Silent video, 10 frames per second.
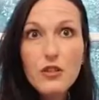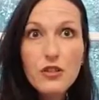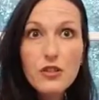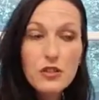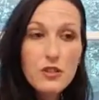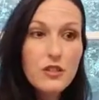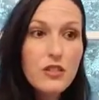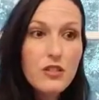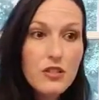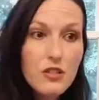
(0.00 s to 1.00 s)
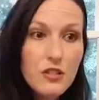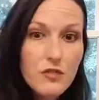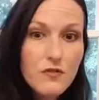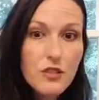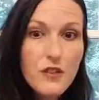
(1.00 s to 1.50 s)
know, she's going to say she's going to do
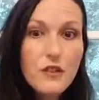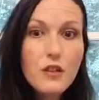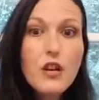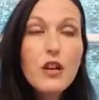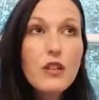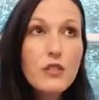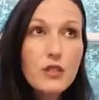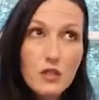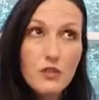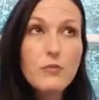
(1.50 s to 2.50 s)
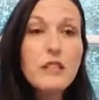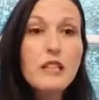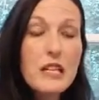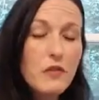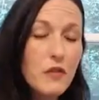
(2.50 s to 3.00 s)
it for nothing. You can still
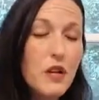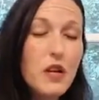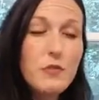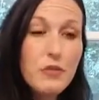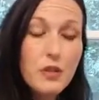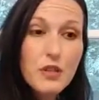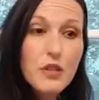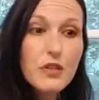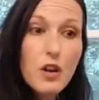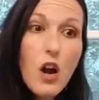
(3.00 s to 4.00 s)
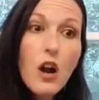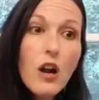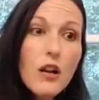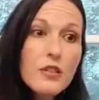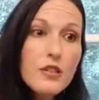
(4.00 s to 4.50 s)
believe if God's put it in your
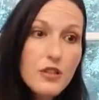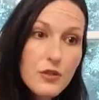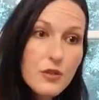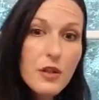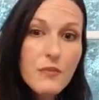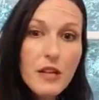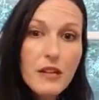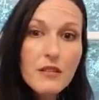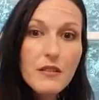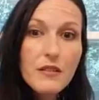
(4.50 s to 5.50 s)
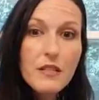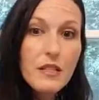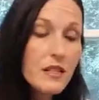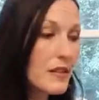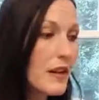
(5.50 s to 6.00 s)
heart to do something, to
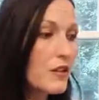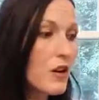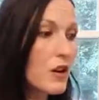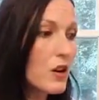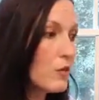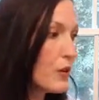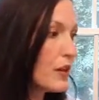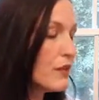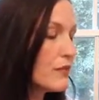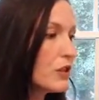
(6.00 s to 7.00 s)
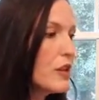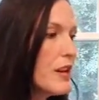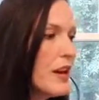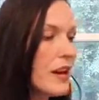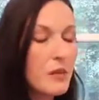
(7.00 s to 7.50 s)
get that car or whatever.
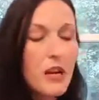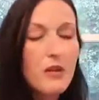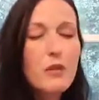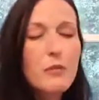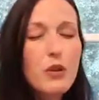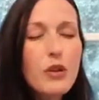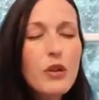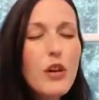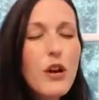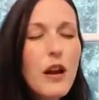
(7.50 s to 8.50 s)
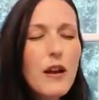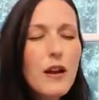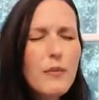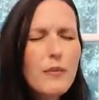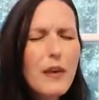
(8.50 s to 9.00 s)
I mean, I remember
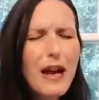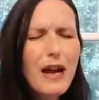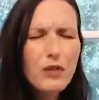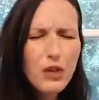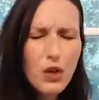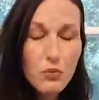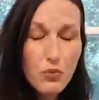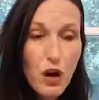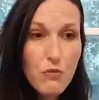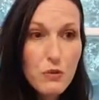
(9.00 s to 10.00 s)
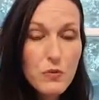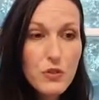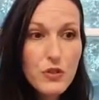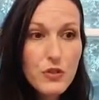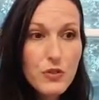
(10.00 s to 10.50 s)
um, having car
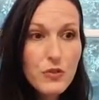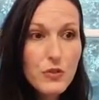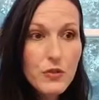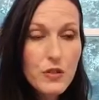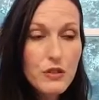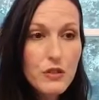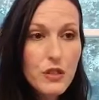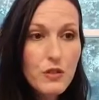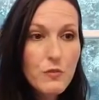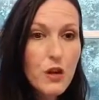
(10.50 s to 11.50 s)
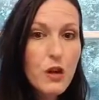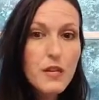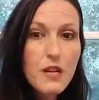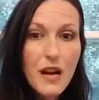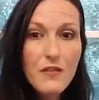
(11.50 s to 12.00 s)
problems as a single mom and
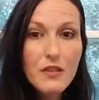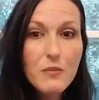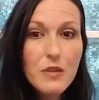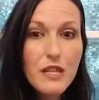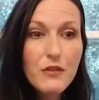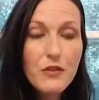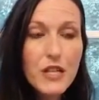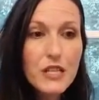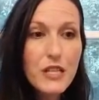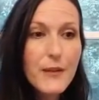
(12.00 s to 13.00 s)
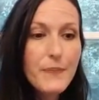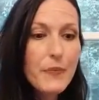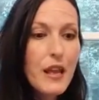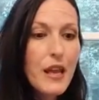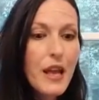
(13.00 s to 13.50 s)
not having the money to fix it
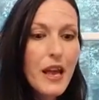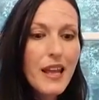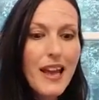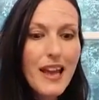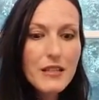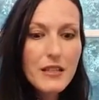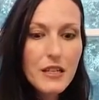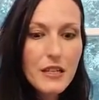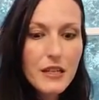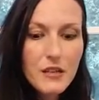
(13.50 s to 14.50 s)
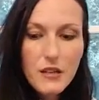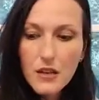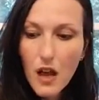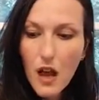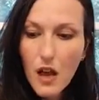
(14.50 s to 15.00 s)
and asking
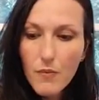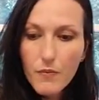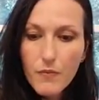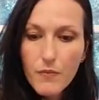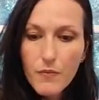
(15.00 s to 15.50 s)
um,